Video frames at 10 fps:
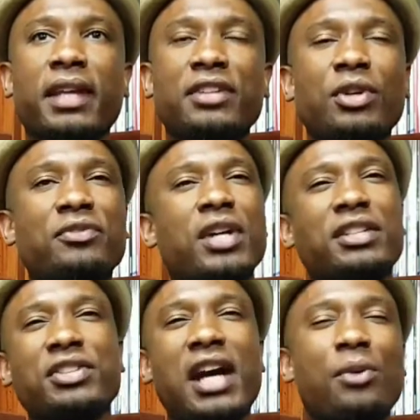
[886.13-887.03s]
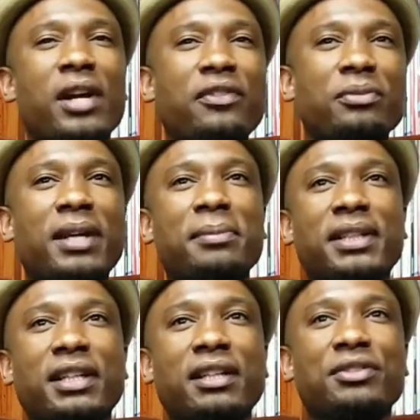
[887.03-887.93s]
And so I've tried to shy away from that
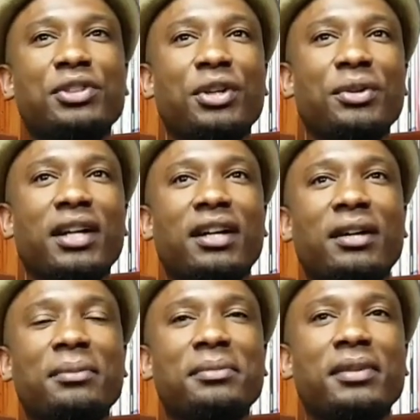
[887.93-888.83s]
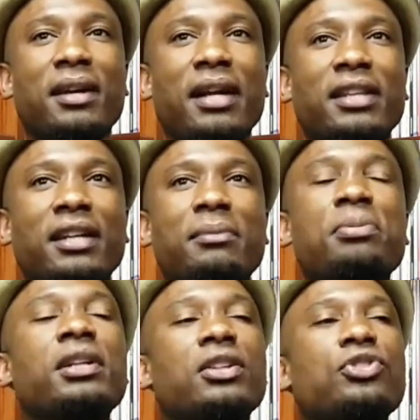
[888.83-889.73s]
because, you know, I
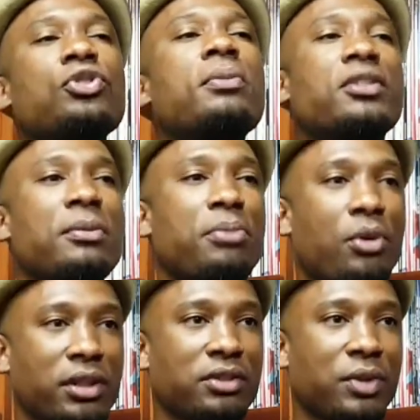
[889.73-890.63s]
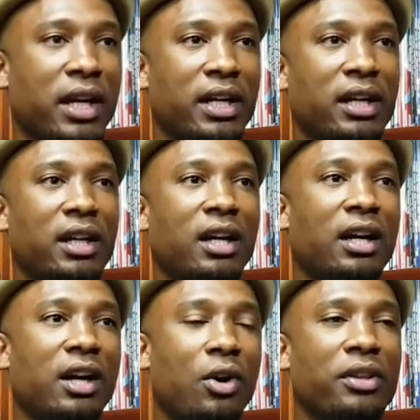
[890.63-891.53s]
think putting too much importance, right,
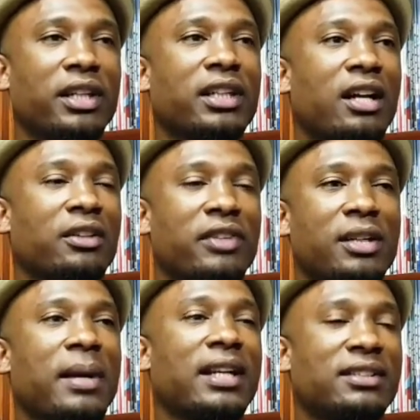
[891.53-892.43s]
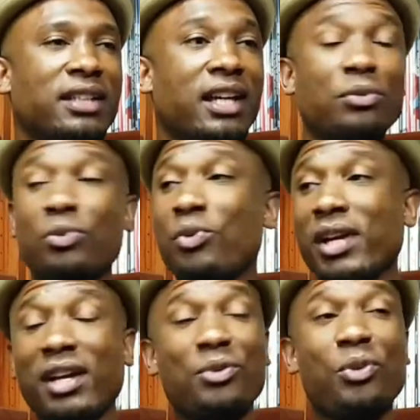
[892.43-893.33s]
on the color of anybody's skin
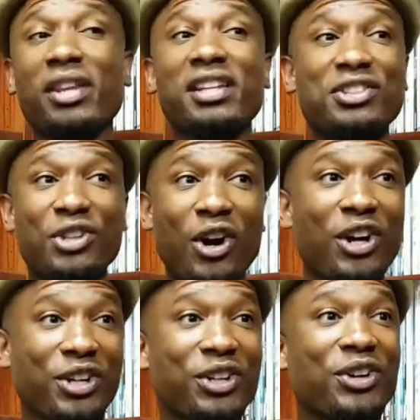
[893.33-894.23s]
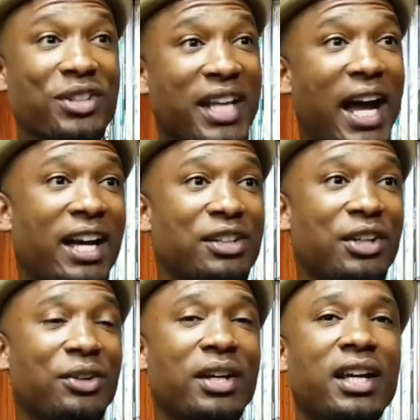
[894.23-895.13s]
whether it's darker or not, you
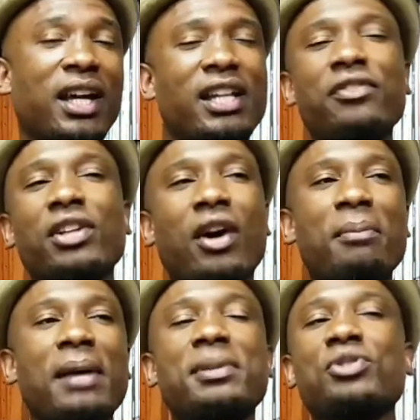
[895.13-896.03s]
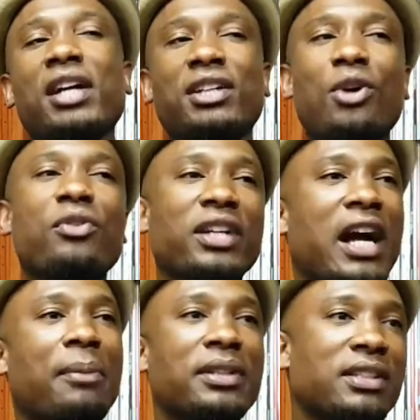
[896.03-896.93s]
know. And even though I might be trying to
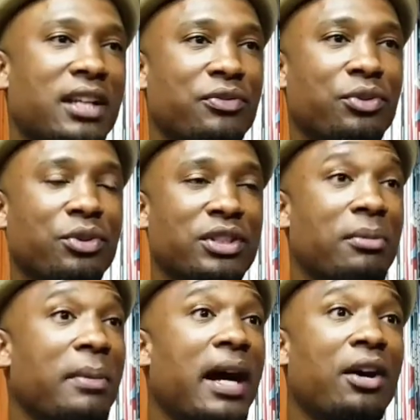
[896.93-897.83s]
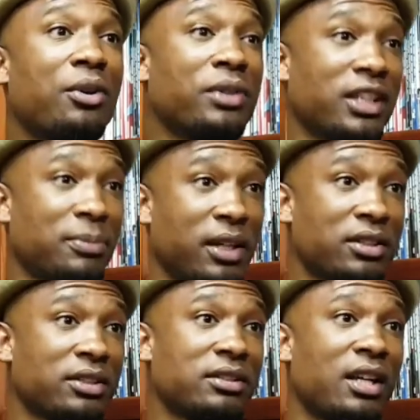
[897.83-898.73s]
overcompensate for some of my own
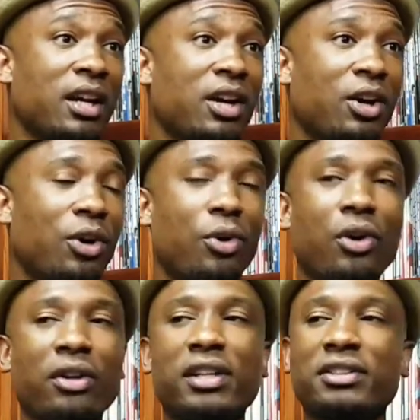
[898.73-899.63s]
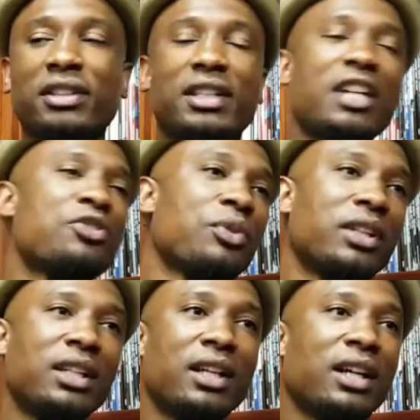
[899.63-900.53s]
experiences, or there's a
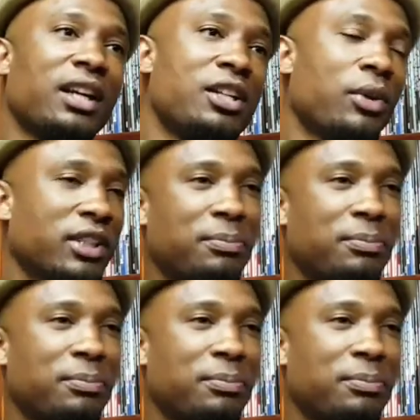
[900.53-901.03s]
kindred, you know,